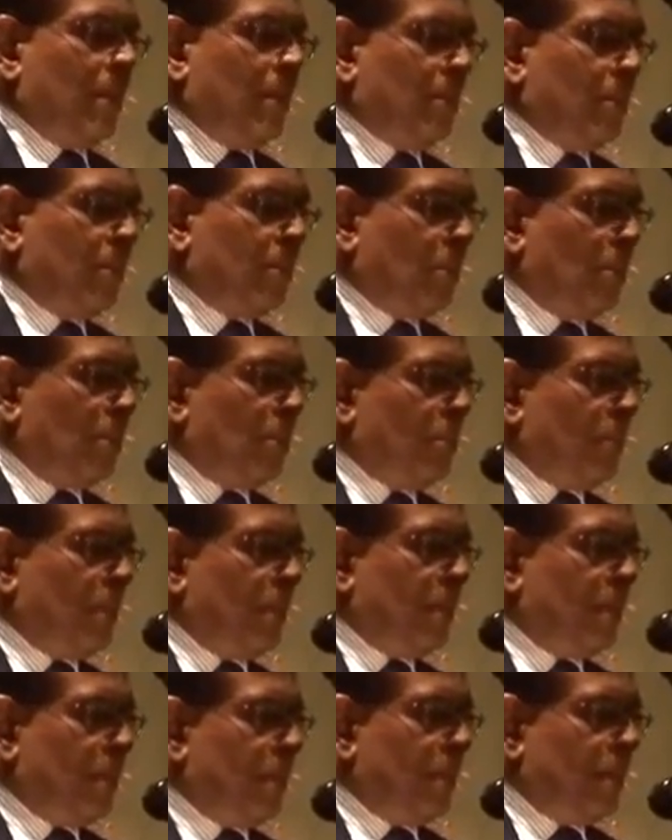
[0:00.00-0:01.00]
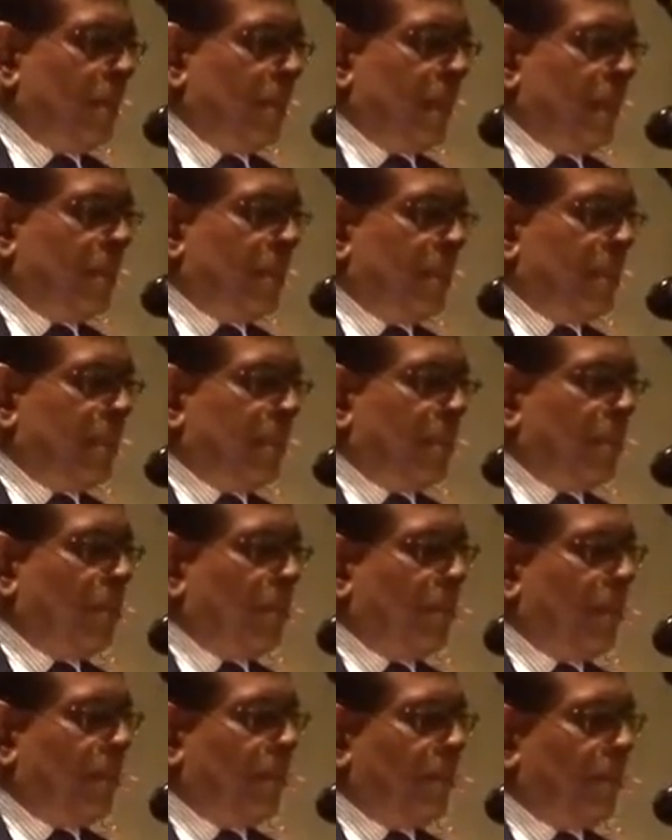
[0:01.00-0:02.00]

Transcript: So, ladies and gentlemen,